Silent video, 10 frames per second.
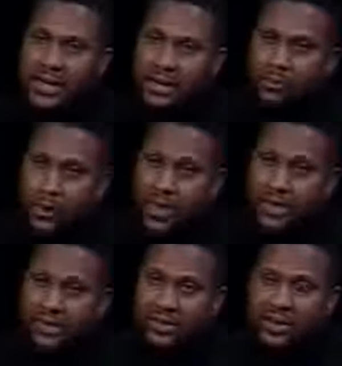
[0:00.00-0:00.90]

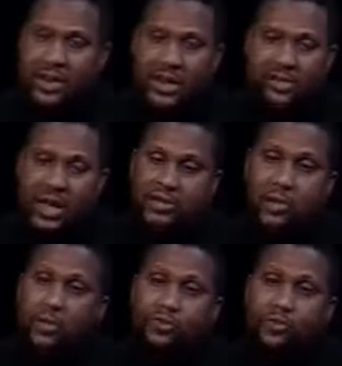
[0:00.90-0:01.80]
wins. And so I
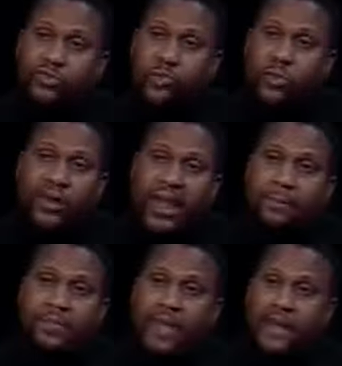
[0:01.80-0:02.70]
told the true story what
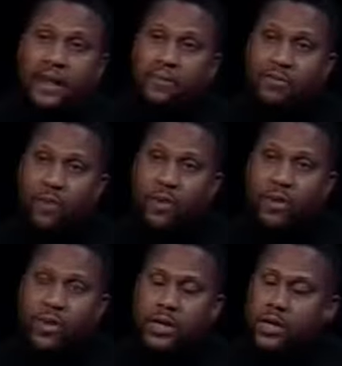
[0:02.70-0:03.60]
happened that night before.
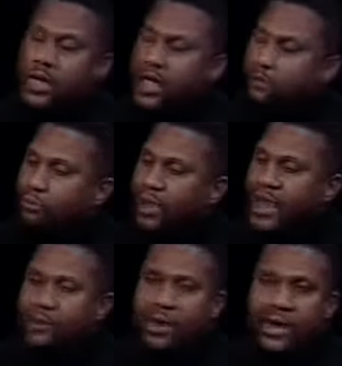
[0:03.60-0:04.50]
And
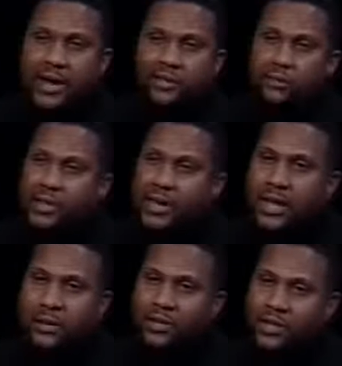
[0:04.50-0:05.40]
Brian, when I got through with that
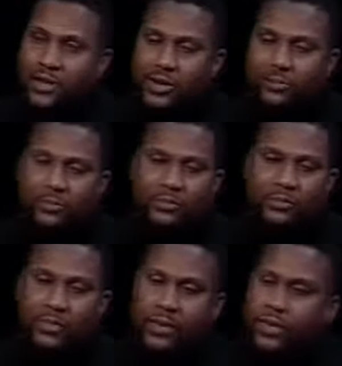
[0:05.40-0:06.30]
commentary,
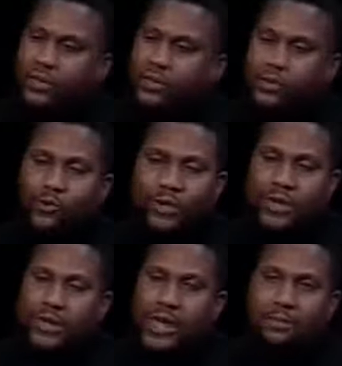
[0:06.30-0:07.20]
you
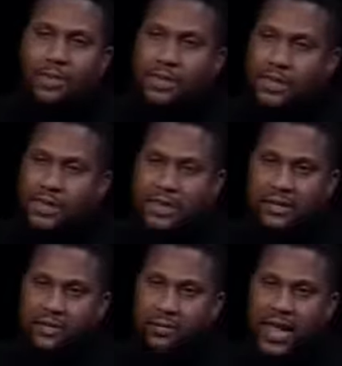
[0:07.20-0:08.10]
could not
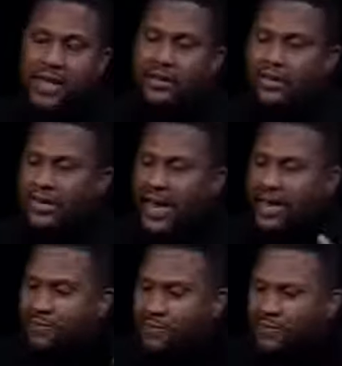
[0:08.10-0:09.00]
believe that I could just, I
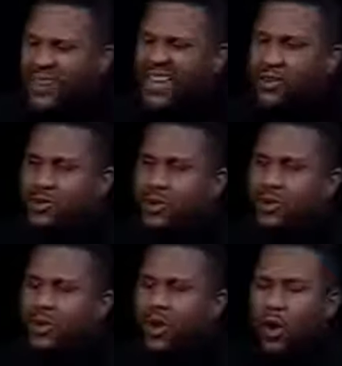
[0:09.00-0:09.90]
could feel
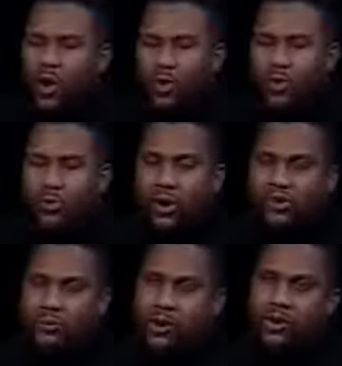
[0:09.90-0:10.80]
all
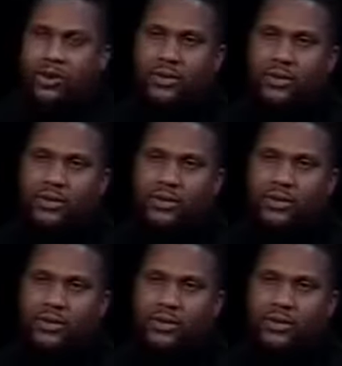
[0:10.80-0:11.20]
across America,